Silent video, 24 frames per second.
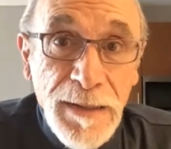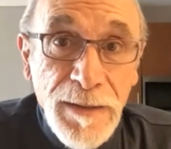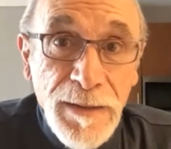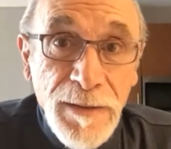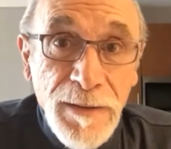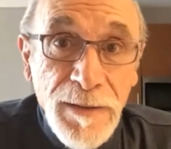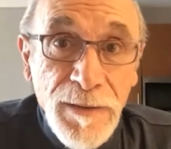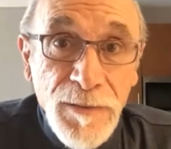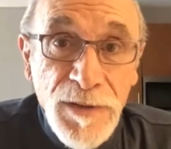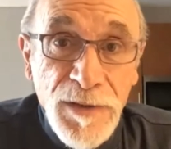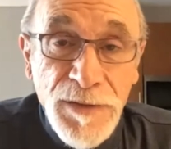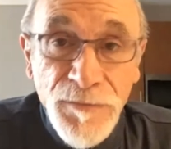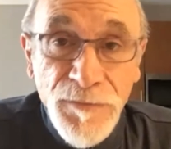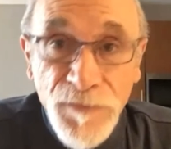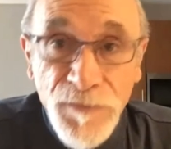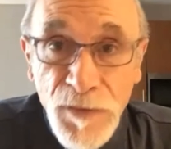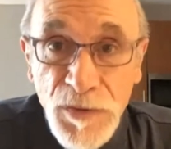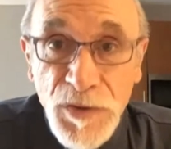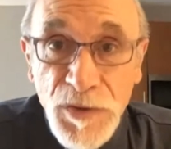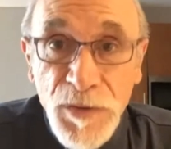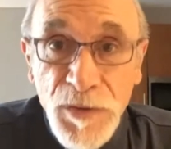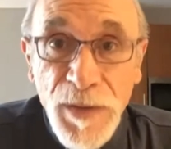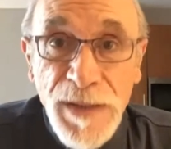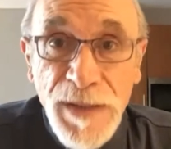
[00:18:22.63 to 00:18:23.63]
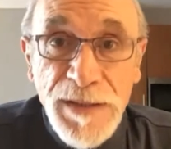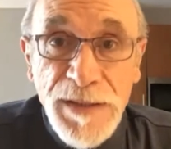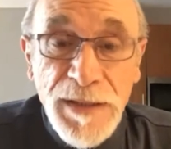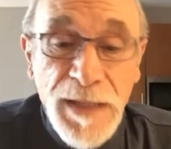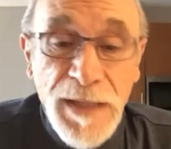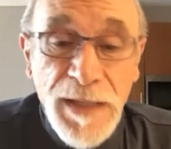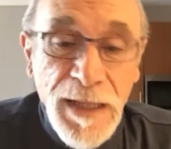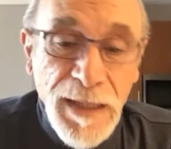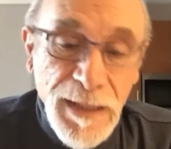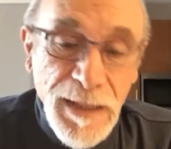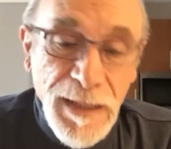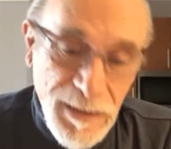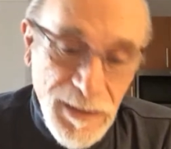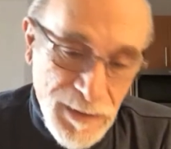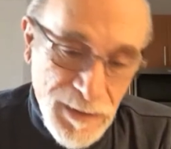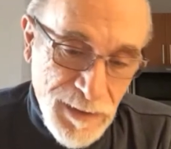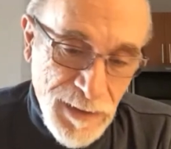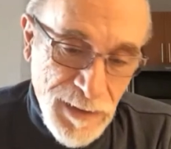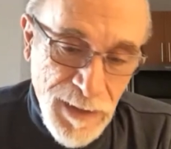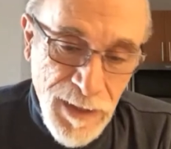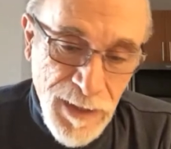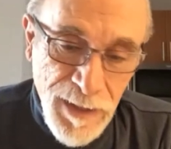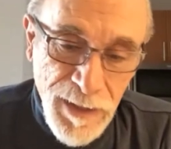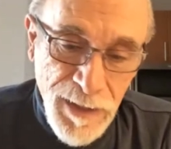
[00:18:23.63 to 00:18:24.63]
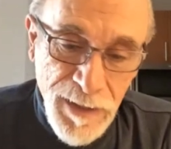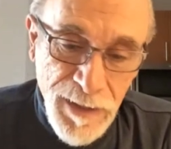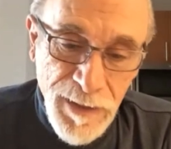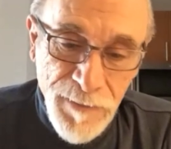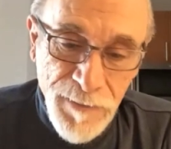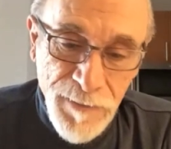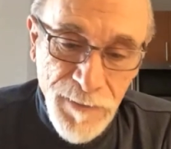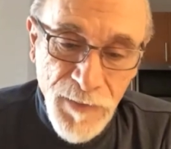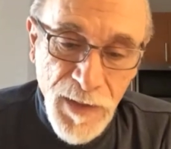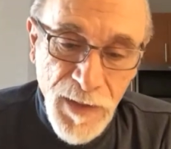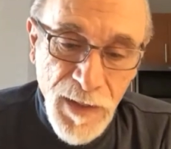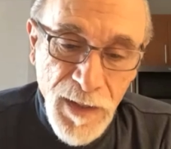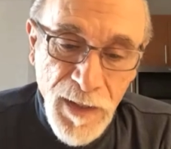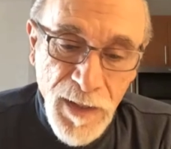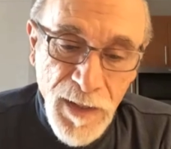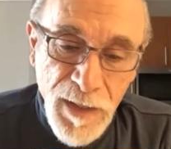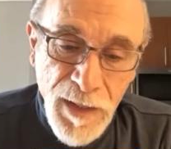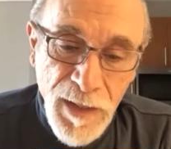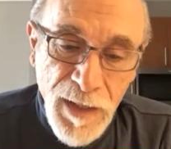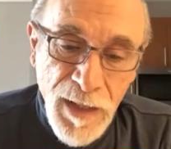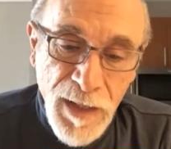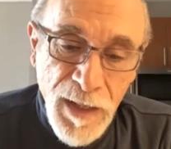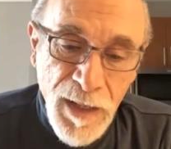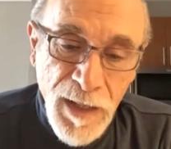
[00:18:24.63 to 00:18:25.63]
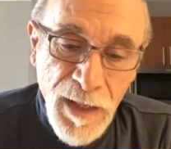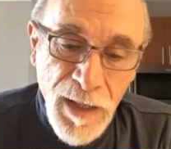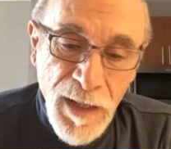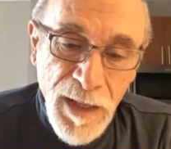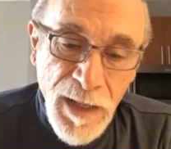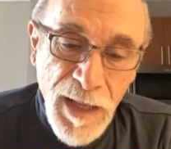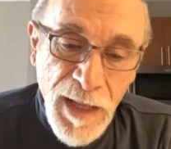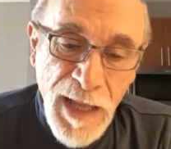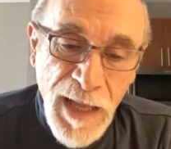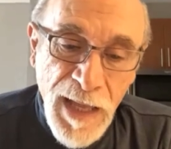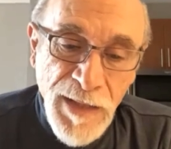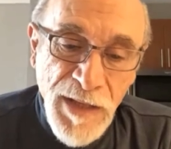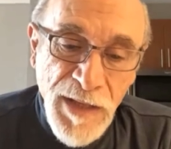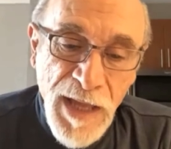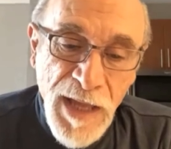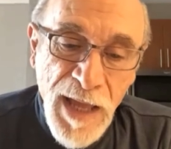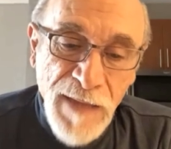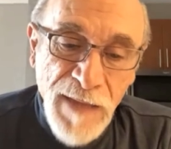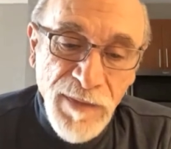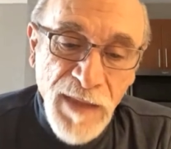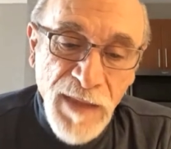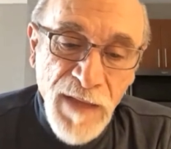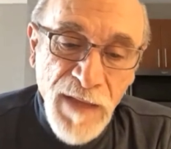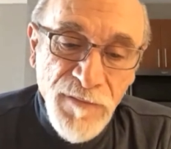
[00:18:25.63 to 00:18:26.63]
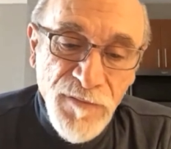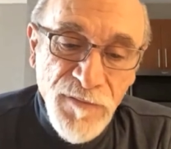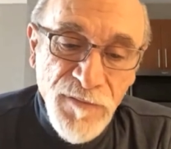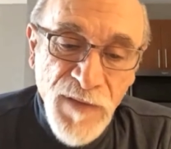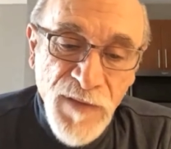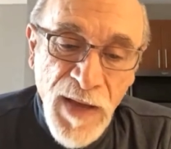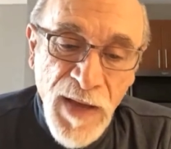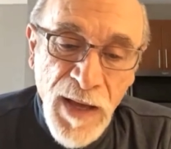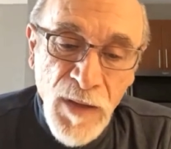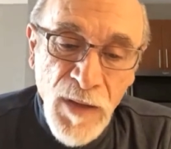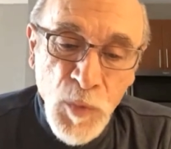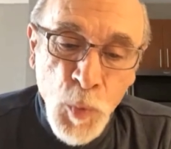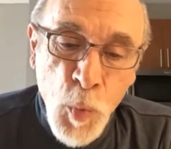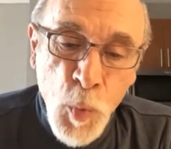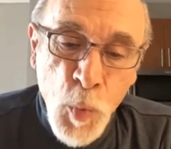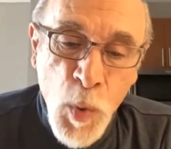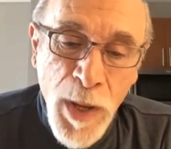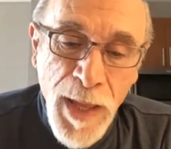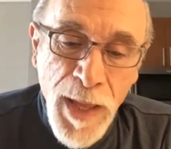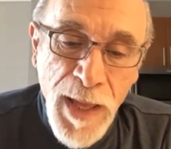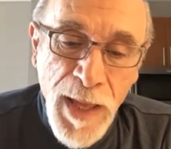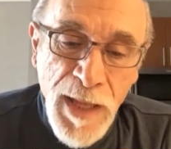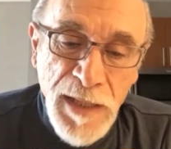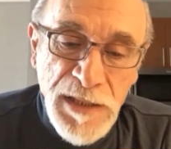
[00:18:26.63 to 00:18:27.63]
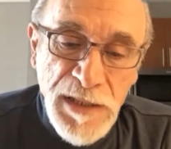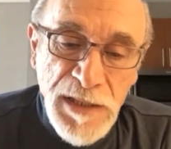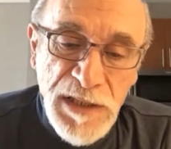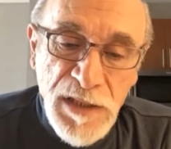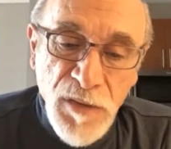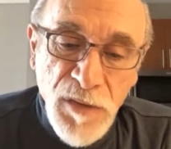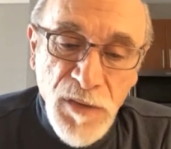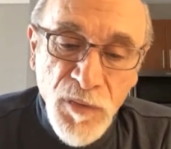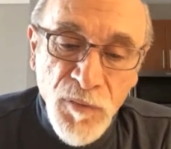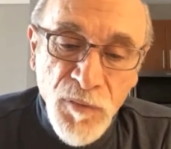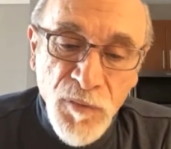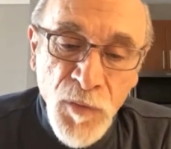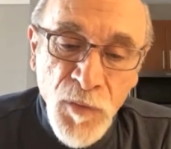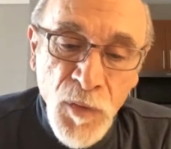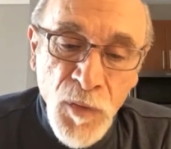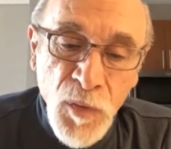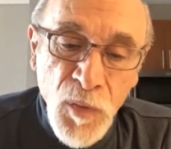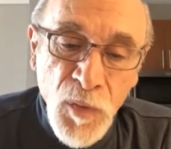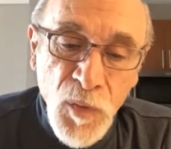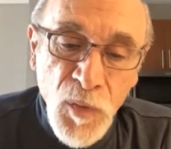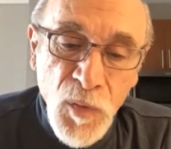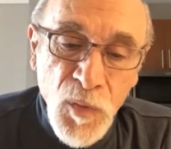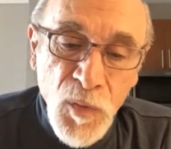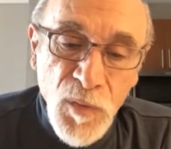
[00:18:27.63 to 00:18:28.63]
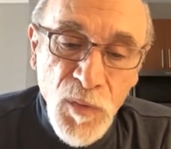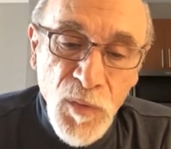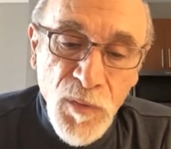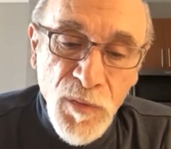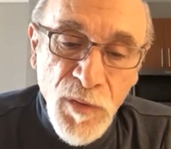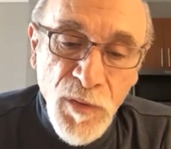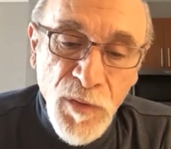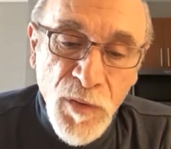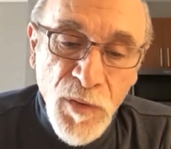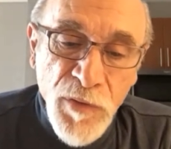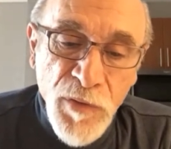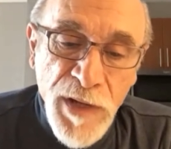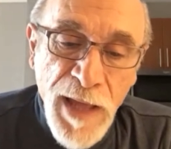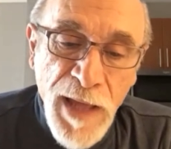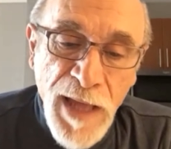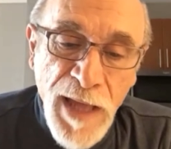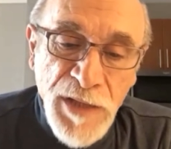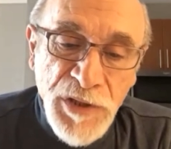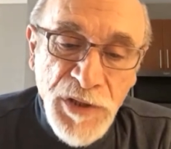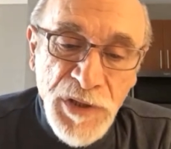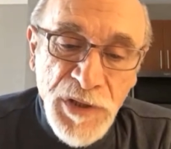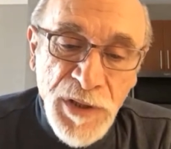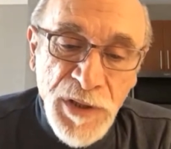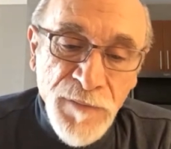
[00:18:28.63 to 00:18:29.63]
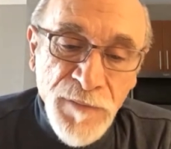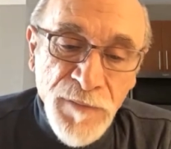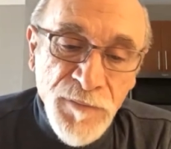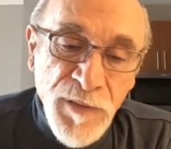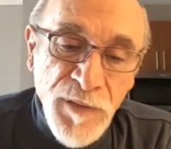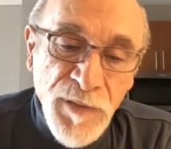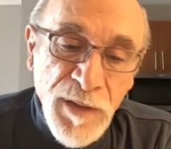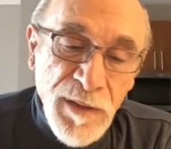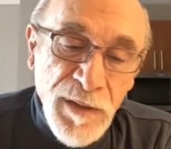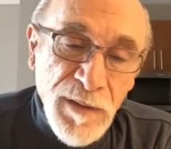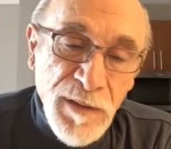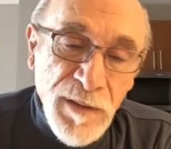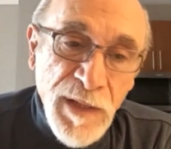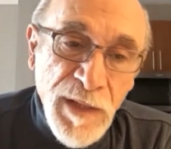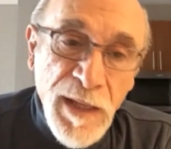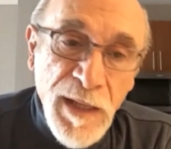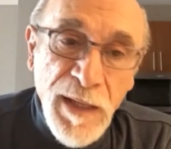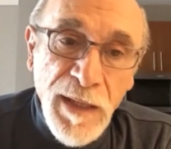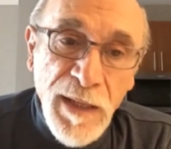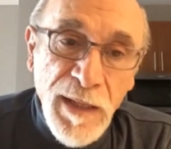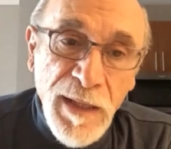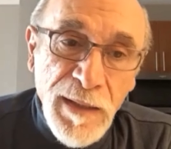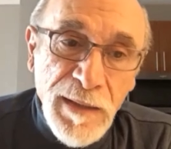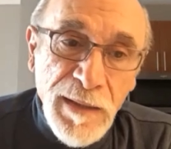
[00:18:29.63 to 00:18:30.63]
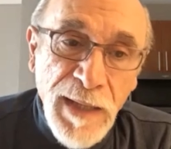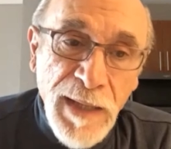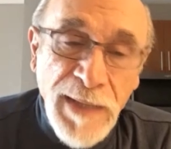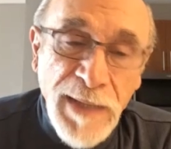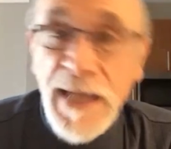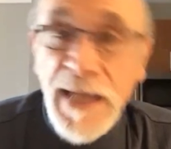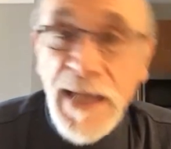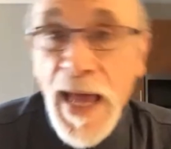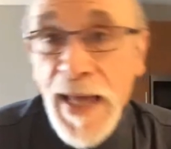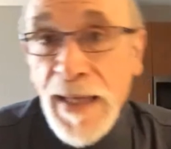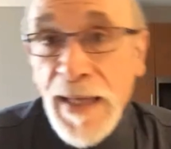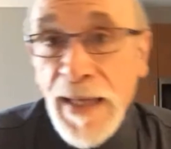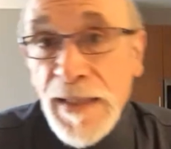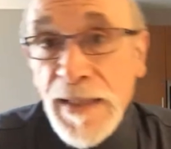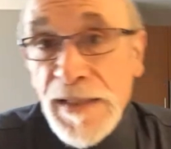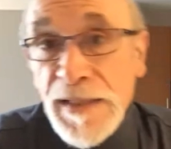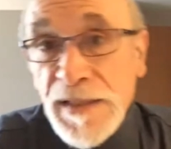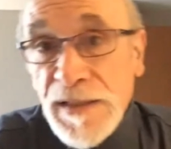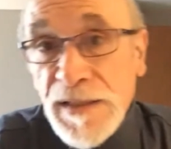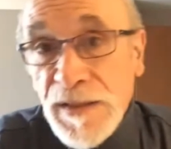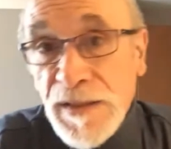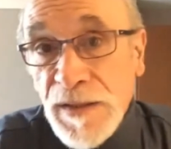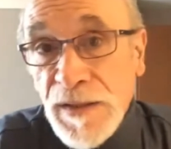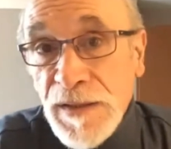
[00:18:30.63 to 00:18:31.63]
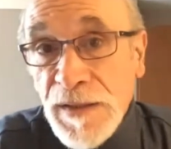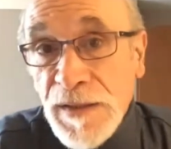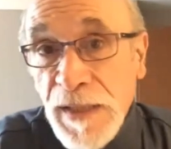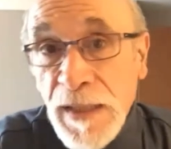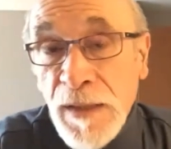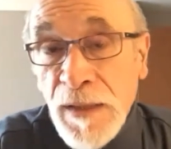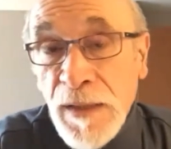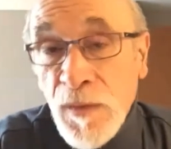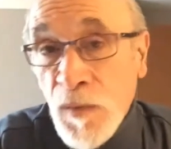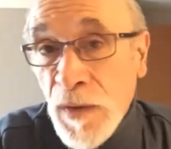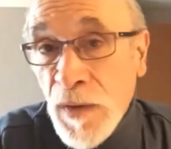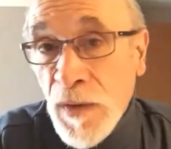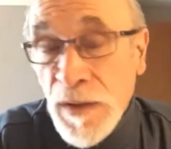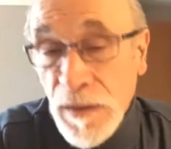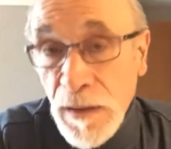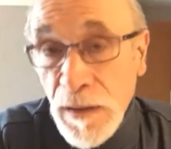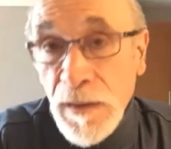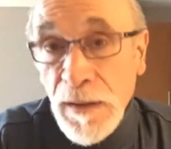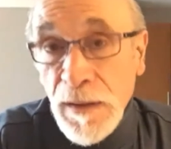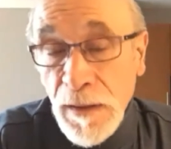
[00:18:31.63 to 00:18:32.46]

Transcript: hmm. wasn't futuristic. Uh, uh, and yet they found ways through the creation of the, the antagonists to deal with,